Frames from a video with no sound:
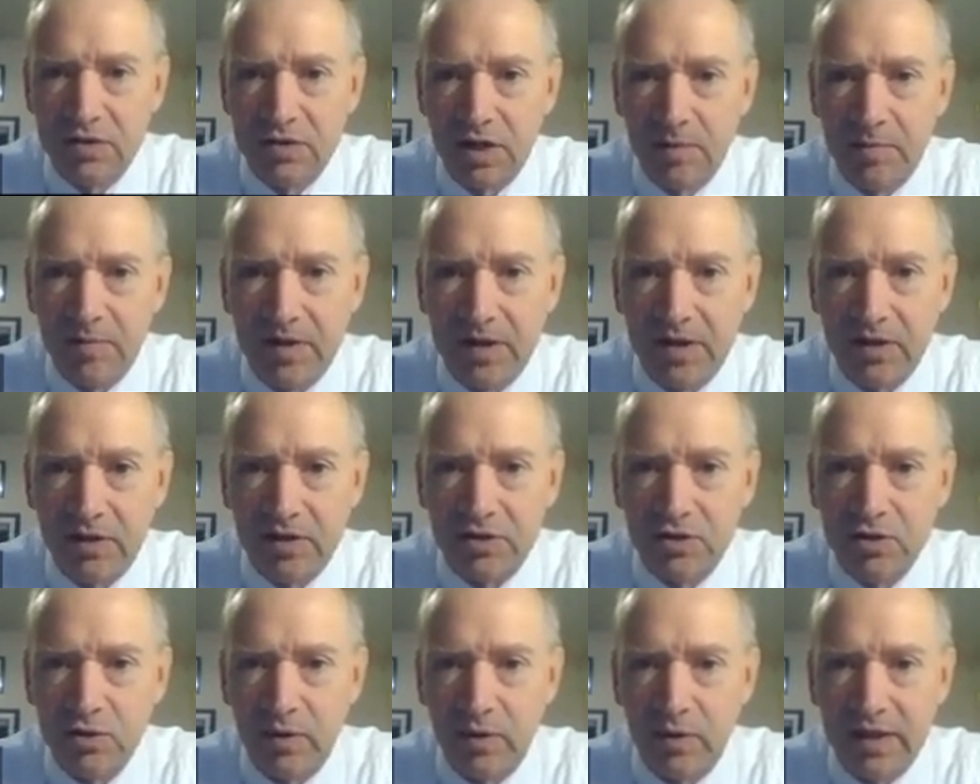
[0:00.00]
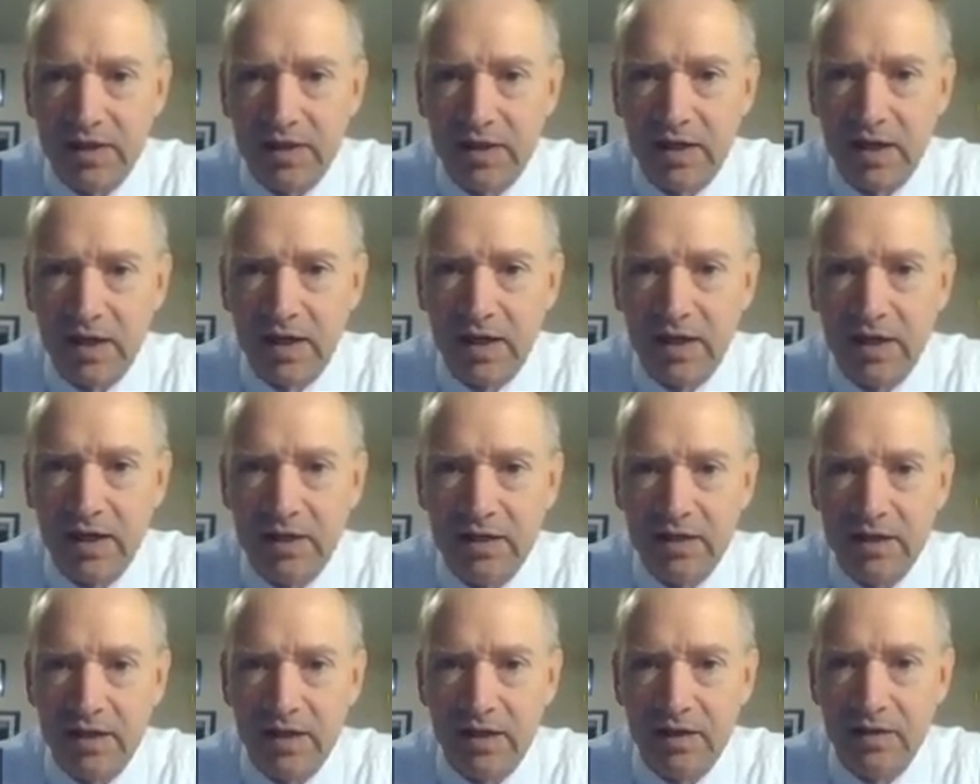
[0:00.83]
up there as 29,
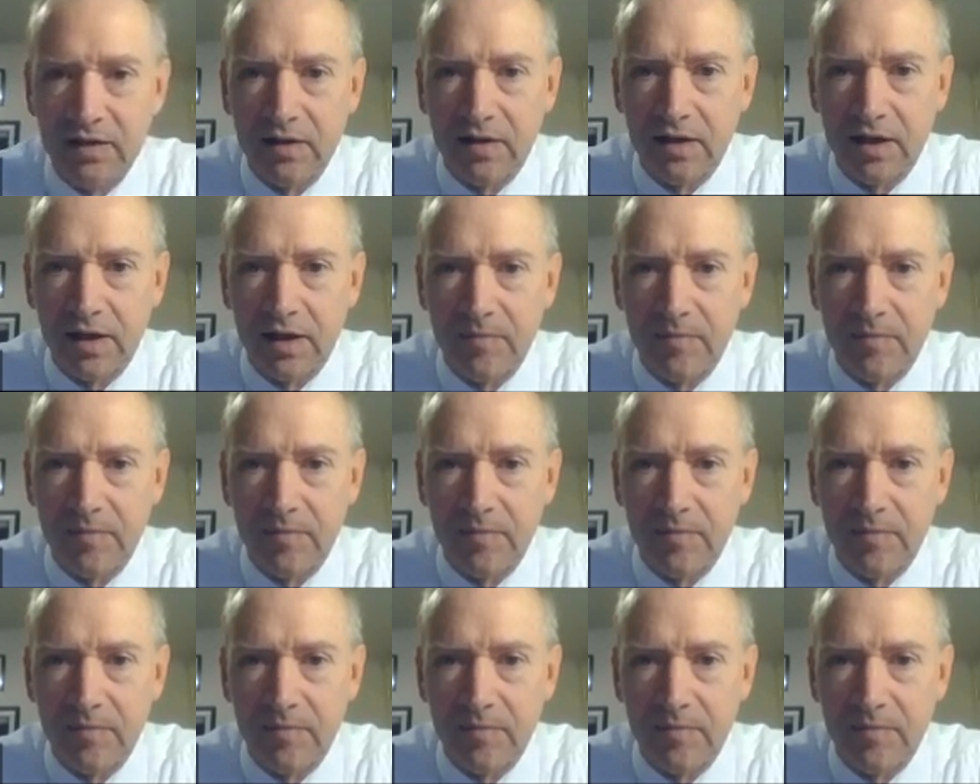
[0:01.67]
and then